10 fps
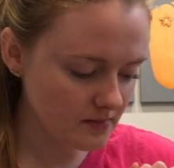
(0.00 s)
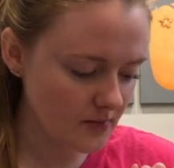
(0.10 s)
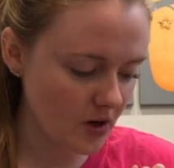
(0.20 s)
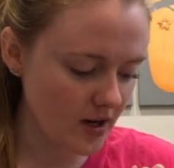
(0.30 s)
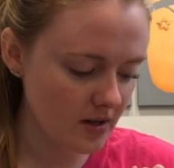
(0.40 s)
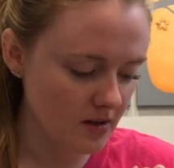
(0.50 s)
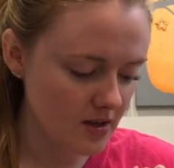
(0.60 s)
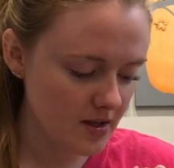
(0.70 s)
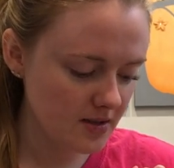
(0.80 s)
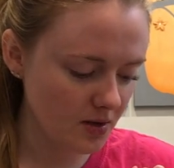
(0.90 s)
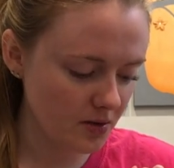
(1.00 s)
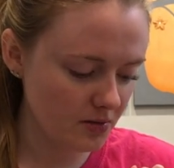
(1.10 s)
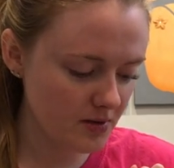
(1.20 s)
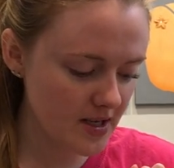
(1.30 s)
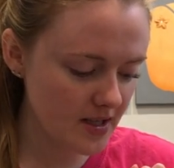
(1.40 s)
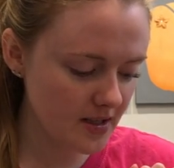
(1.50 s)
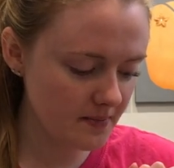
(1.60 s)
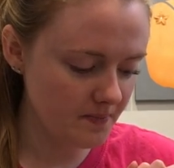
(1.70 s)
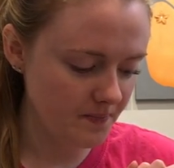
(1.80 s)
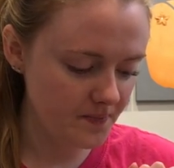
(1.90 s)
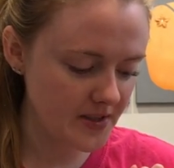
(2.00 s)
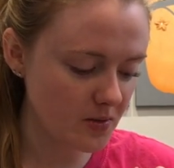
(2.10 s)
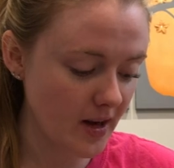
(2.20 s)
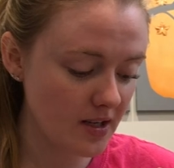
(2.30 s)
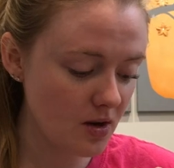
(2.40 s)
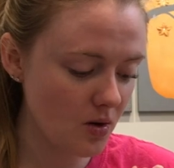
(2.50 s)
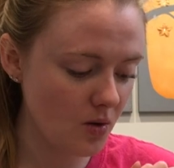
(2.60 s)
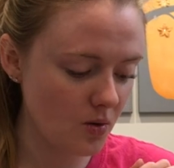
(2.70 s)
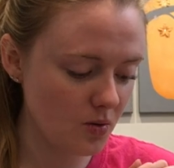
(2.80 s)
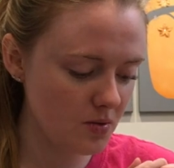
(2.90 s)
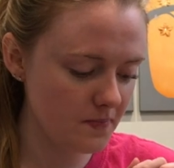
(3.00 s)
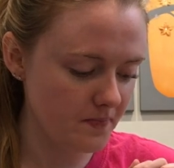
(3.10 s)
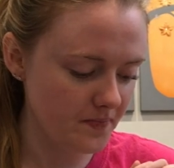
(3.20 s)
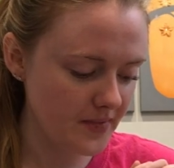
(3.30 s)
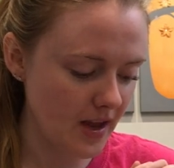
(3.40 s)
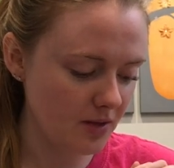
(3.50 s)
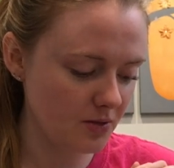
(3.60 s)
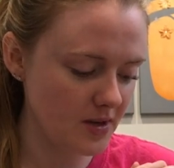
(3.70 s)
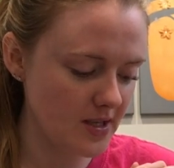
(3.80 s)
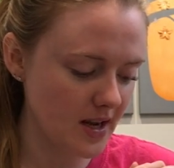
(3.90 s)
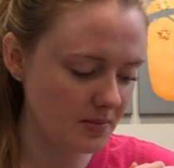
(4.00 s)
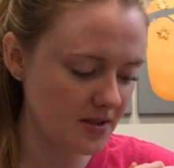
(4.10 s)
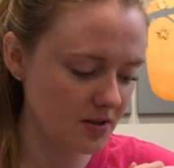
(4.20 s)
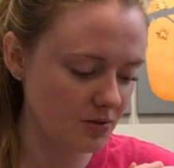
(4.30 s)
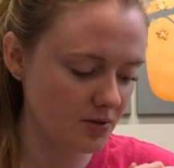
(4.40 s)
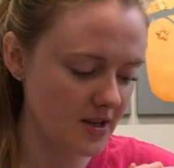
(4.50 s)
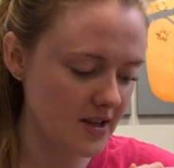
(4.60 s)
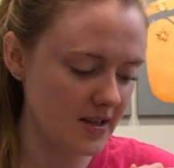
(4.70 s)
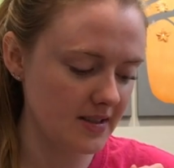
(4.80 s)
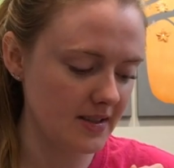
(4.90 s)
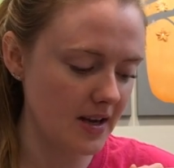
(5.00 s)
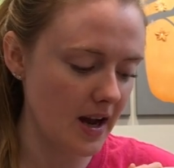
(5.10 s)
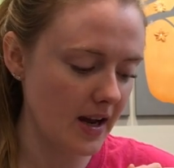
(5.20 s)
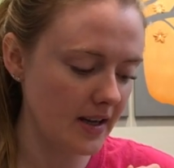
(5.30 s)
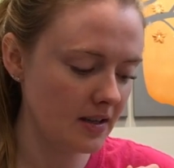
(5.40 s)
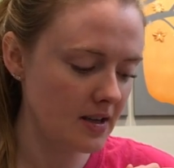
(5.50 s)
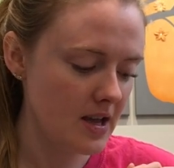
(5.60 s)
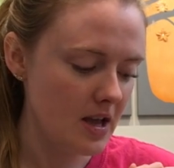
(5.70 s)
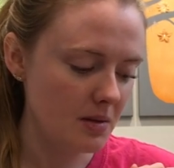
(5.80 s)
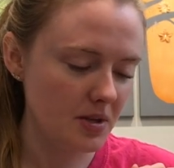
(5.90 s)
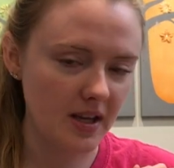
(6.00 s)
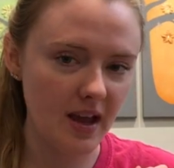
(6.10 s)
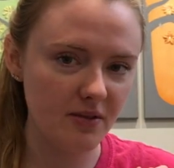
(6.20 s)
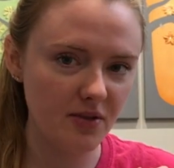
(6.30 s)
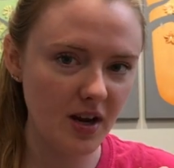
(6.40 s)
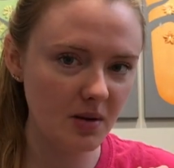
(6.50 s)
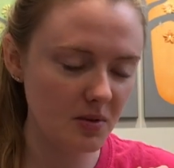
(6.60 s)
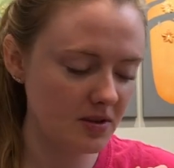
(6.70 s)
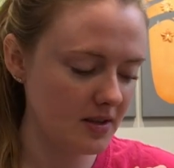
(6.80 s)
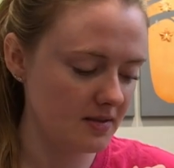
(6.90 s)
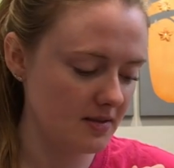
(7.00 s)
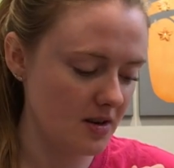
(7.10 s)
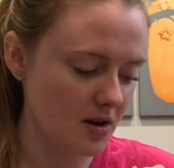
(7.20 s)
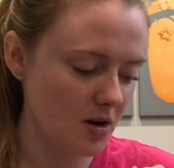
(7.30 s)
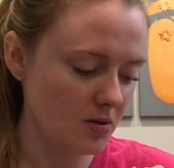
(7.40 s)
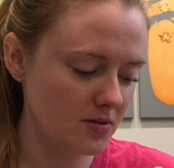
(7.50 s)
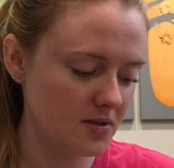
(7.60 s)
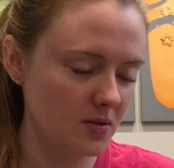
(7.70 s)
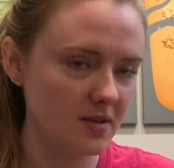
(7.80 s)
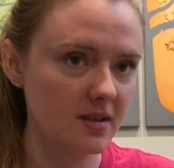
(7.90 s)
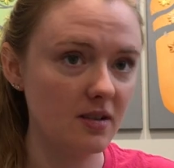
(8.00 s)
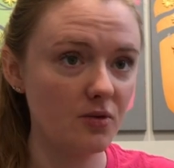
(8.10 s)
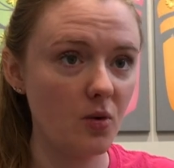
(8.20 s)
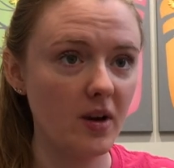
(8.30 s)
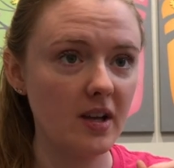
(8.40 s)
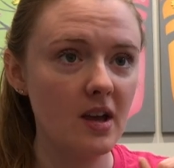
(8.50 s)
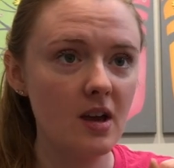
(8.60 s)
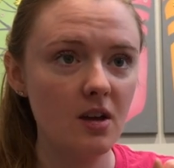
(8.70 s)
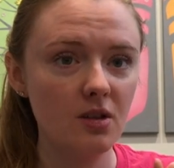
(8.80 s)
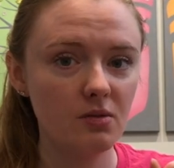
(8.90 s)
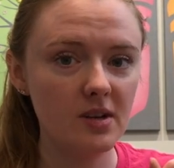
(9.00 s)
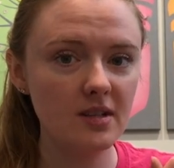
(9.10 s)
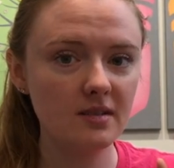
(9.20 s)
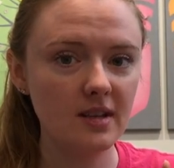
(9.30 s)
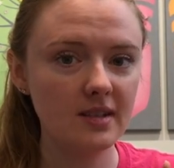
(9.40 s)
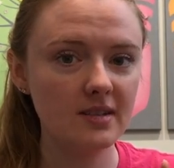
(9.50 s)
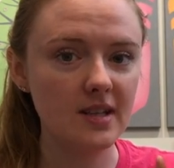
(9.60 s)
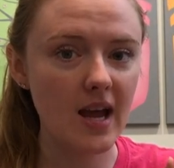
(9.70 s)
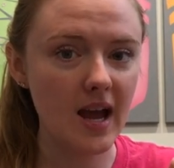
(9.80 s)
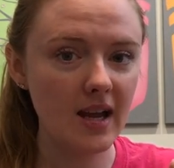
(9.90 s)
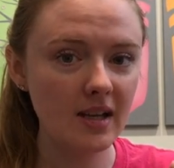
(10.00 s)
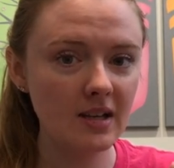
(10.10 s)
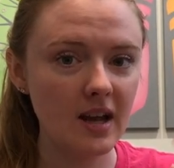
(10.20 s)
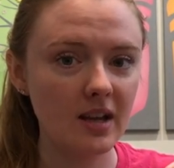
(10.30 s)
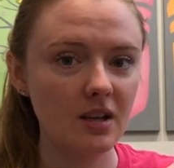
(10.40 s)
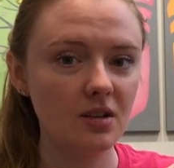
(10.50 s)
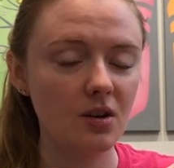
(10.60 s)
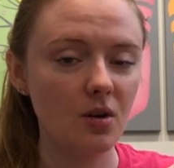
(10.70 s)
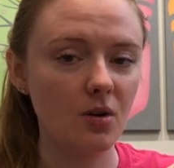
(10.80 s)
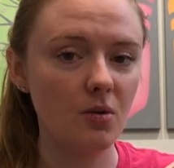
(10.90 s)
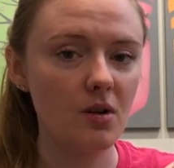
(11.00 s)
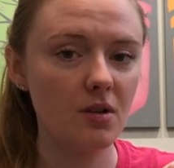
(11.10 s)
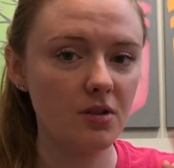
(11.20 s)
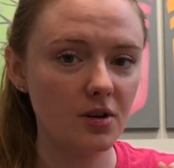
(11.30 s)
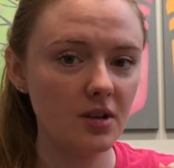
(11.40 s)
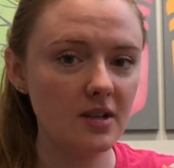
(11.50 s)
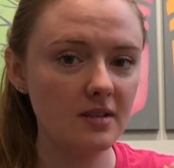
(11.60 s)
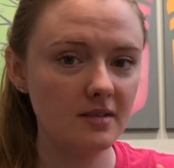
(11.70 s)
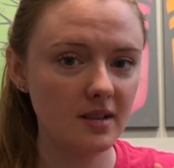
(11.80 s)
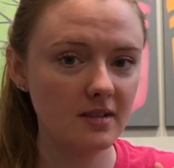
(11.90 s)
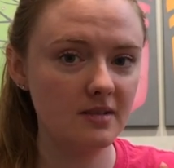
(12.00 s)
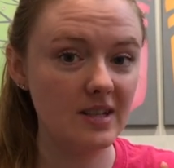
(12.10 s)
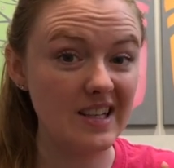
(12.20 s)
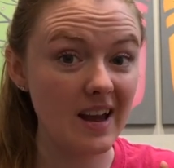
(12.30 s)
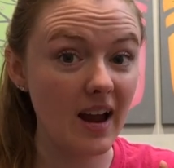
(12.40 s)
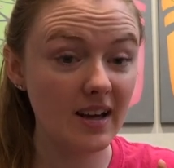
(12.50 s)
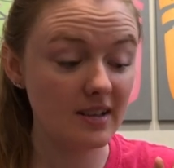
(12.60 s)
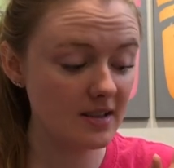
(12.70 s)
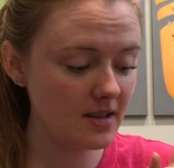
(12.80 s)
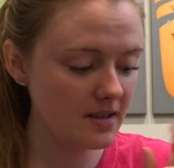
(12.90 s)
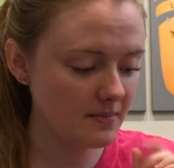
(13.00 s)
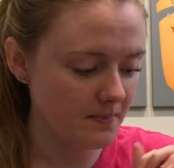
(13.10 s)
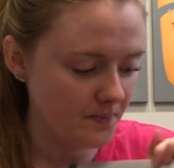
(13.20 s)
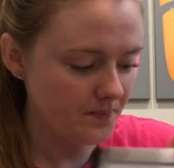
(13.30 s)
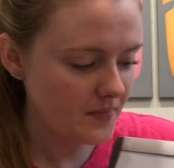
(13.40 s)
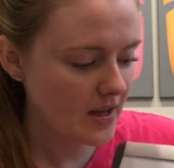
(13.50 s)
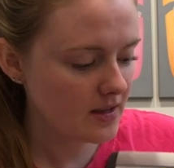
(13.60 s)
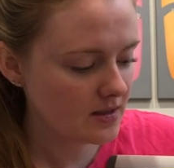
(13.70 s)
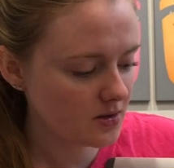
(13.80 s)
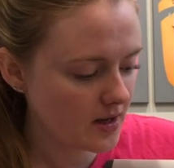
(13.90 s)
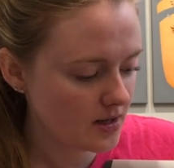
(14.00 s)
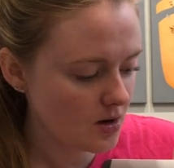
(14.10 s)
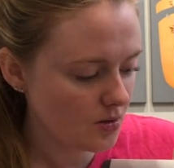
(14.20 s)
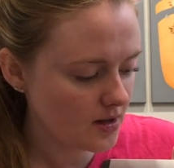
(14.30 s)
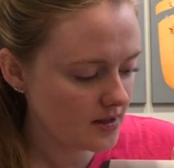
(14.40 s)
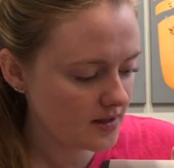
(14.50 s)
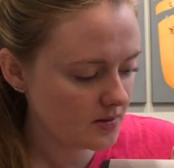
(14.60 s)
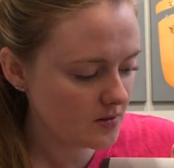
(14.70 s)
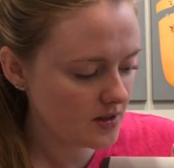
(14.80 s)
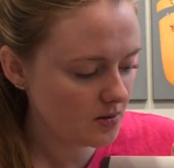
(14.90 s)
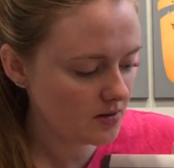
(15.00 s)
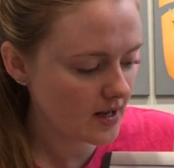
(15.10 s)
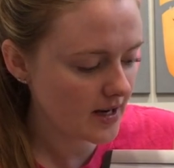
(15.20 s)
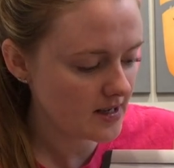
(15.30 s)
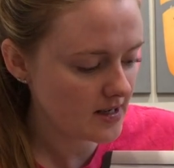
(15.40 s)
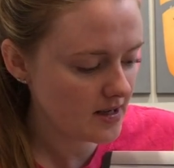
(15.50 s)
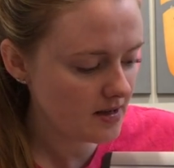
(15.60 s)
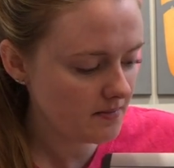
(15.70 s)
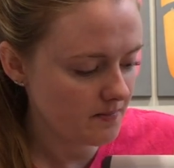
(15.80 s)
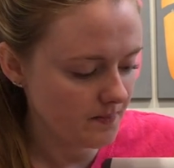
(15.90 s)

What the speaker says: All right, so I know that 3 times 3 is 9, but I can't forget about that 0. So instead of going 3, 6, 9, I could go 30, 60, 90. So I know that this would equal 90.